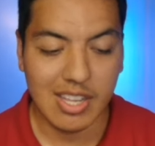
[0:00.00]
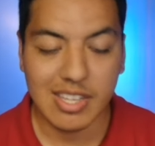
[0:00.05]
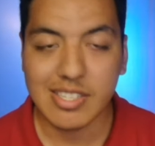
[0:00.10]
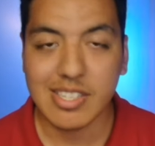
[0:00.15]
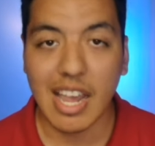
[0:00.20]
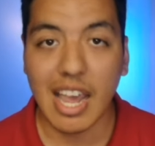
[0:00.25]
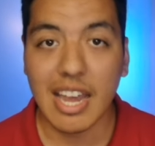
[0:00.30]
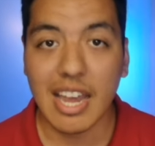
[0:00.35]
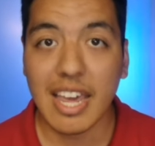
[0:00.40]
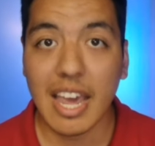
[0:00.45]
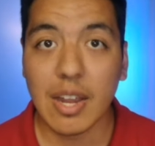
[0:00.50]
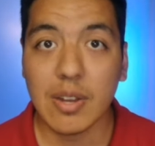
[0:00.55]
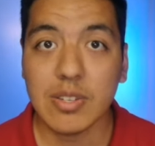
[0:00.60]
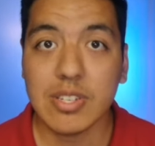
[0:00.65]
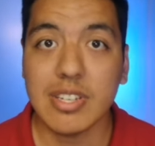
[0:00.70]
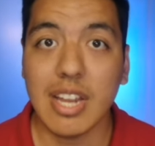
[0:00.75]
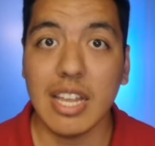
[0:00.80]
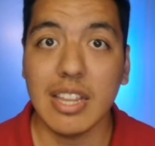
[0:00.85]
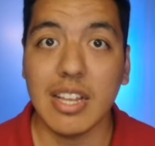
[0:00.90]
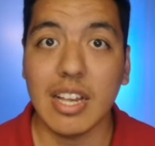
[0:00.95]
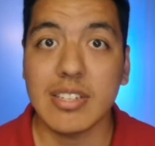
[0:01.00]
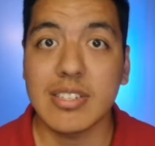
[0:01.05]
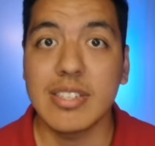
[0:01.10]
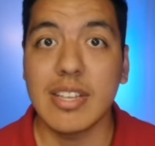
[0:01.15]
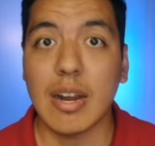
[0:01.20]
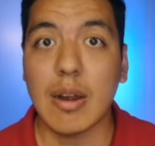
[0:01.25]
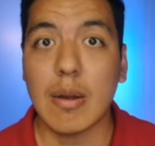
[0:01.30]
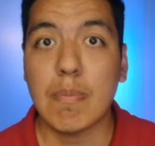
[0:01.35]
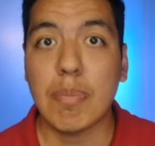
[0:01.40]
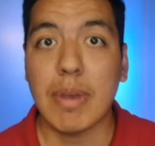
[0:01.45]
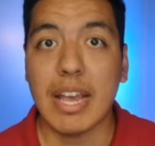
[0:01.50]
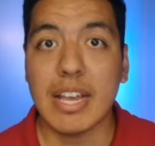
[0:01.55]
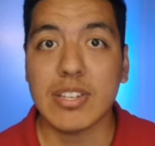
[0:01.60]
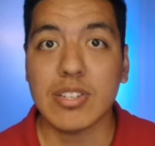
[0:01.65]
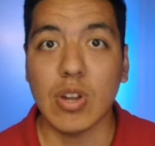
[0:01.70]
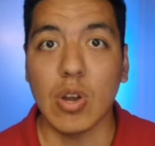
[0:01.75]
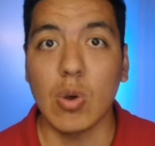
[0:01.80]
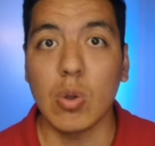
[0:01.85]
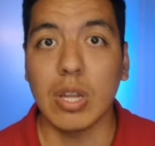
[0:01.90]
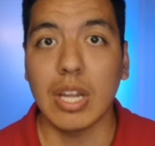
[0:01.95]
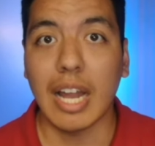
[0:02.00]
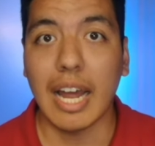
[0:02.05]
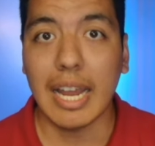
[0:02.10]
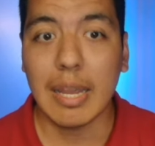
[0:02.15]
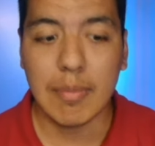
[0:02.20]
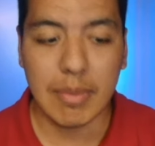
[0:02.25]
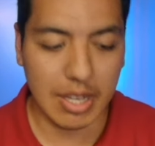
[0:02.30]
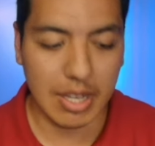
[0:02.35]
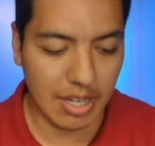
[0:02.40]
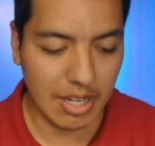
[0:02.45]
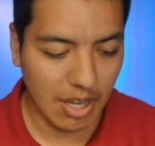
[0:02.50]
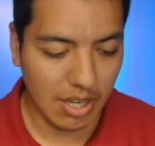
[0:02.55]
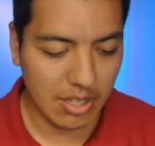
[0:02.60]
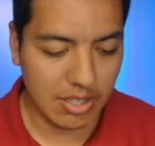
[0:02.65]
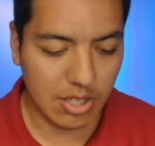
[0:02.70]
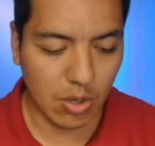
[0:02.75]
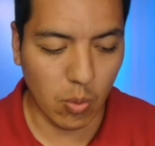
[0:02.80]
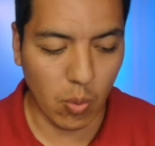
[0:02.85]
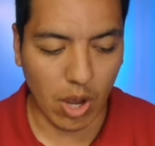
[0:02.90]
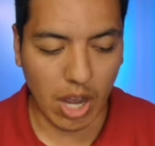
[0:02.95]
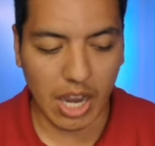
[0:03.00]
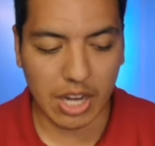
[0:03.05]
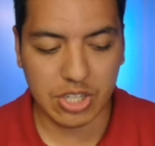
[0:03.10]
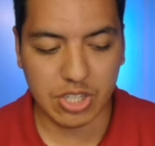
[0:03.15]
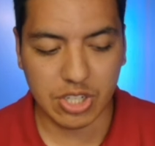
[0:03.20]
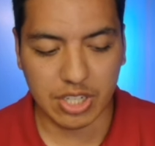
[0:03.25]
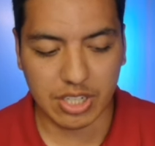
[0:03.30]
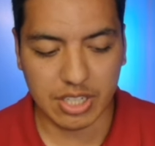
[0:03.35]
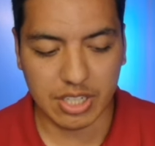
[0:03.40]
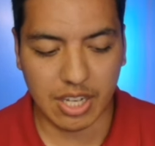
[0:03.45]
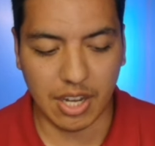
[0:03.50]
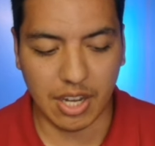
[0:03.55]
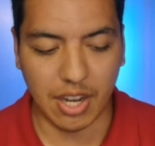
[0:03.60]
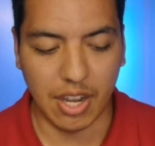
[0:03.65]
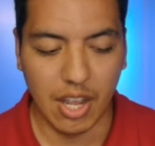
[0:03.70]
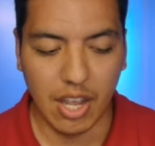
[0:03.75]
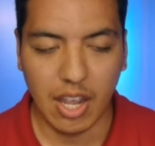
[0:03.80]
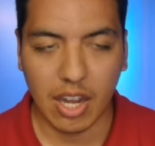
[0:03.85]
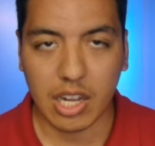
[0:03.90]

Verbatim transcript: San Diego State lost their best O-lineman to Washington.